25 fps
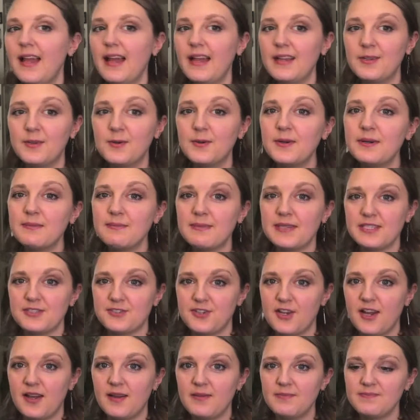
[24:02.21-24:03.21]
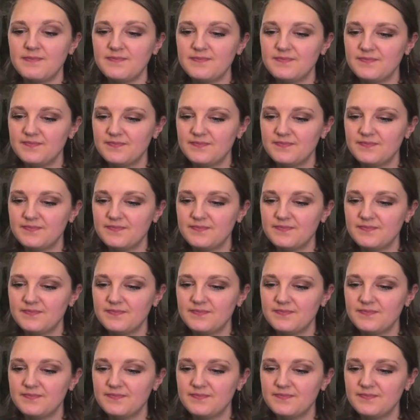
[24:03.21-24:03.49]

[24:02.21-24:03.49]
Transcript: I quit my job.